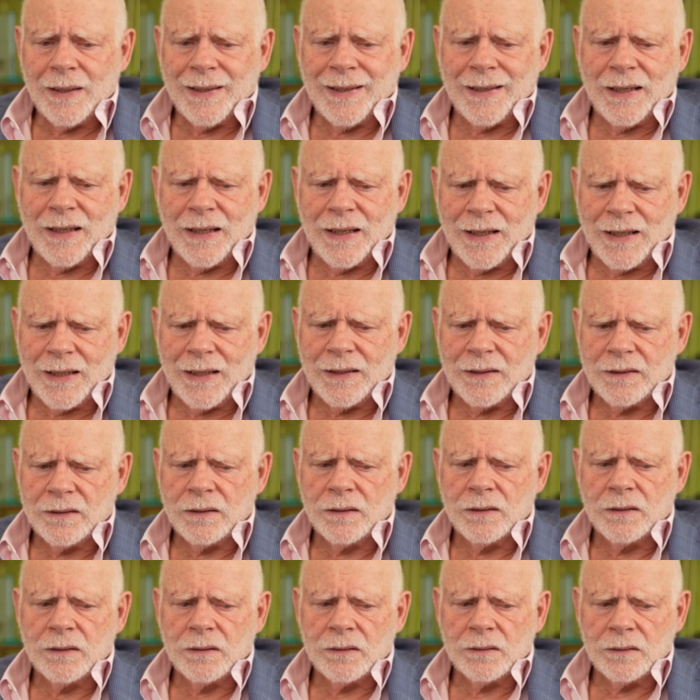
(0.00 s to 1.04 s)

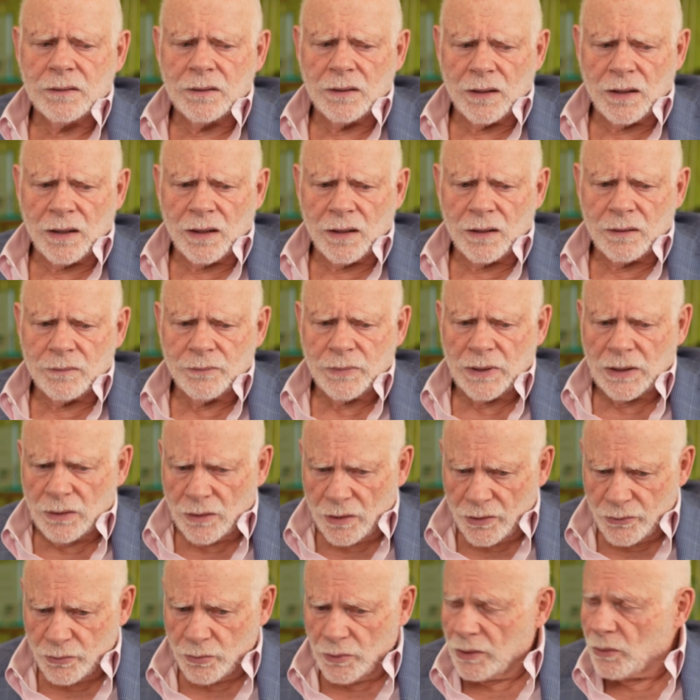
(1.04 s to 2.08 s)
And
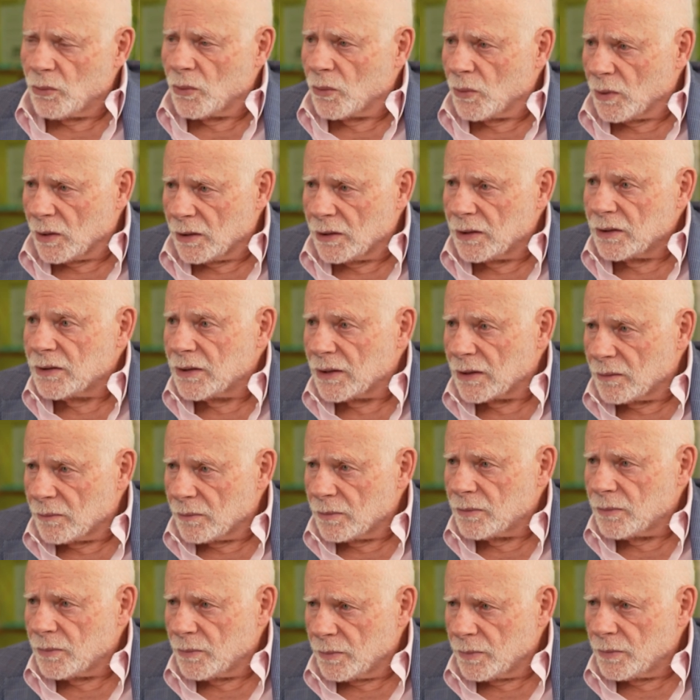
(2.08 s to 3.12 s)
because we were willing
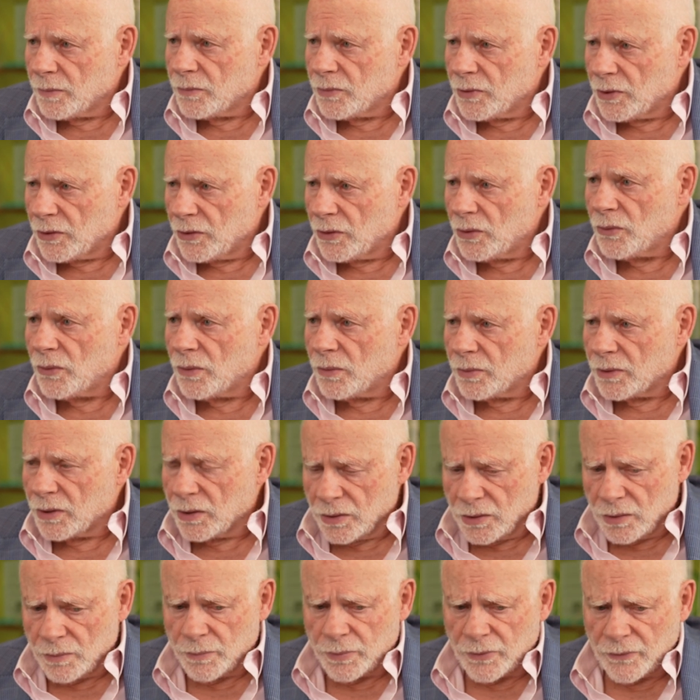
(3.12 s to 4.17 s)

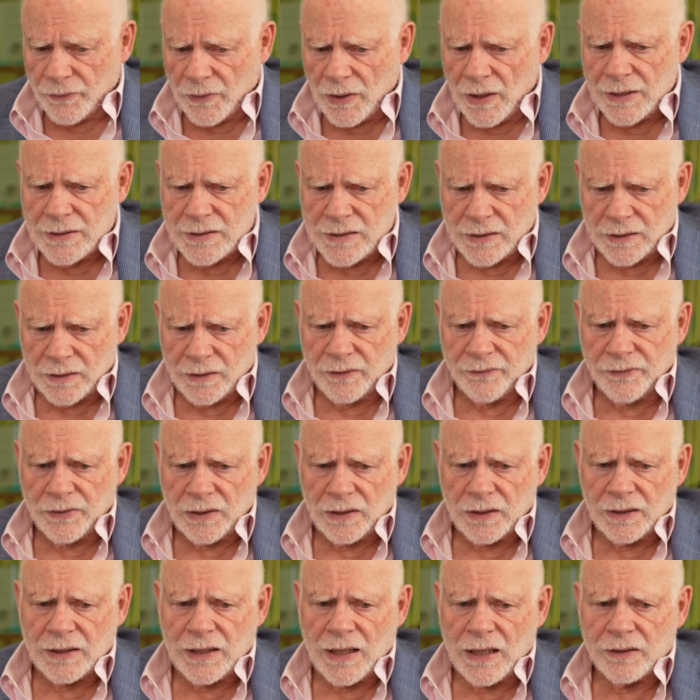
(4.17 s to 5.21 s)
to provide
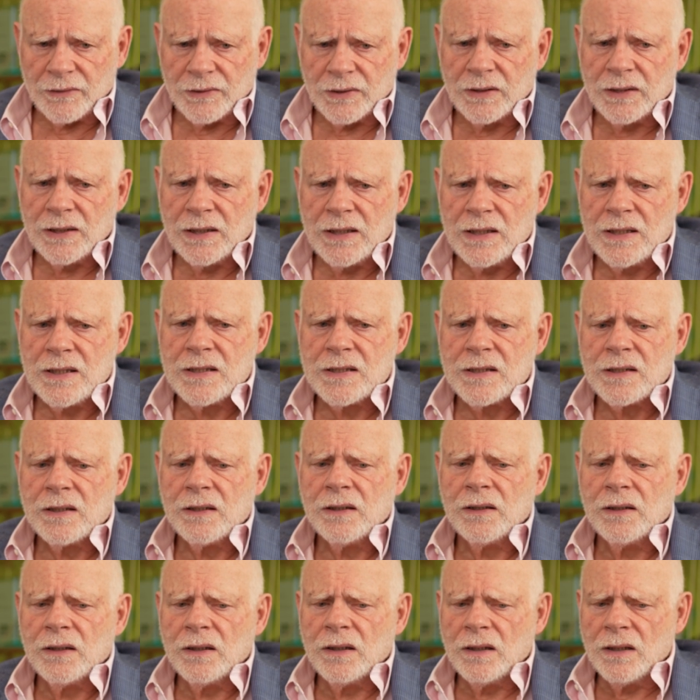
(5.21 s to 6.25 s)
significant guarantees,
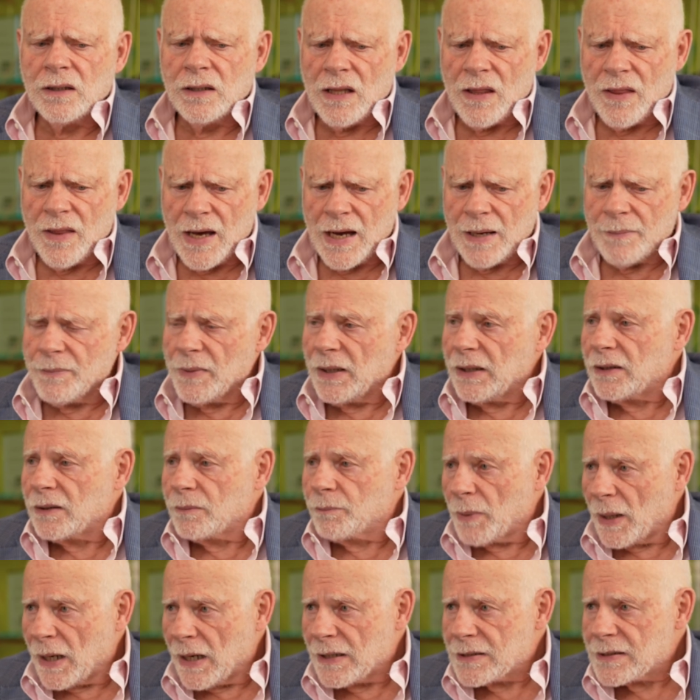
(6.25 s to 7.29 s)
that made
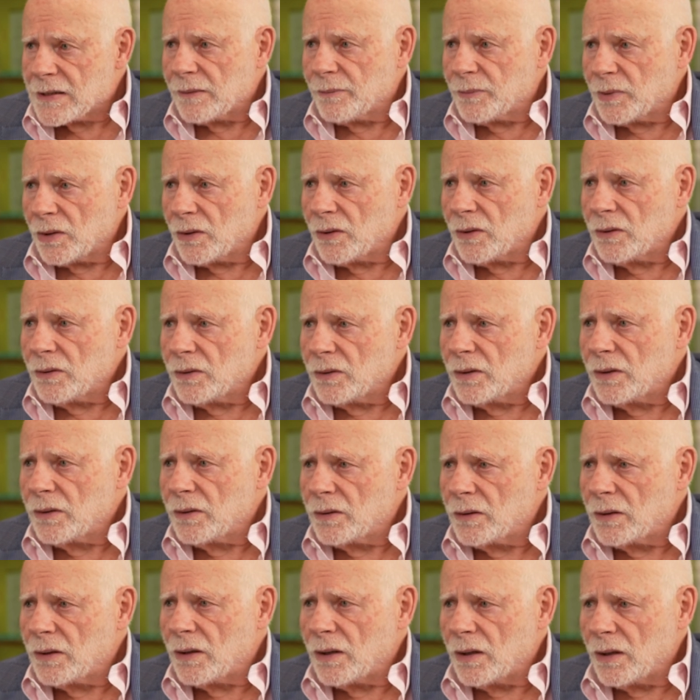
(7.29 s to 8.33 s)
it possible
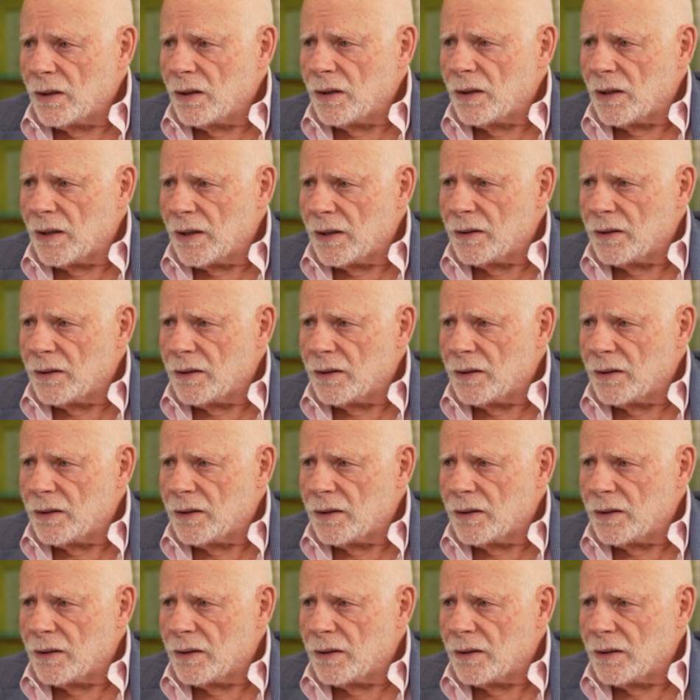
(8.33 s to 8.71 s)
for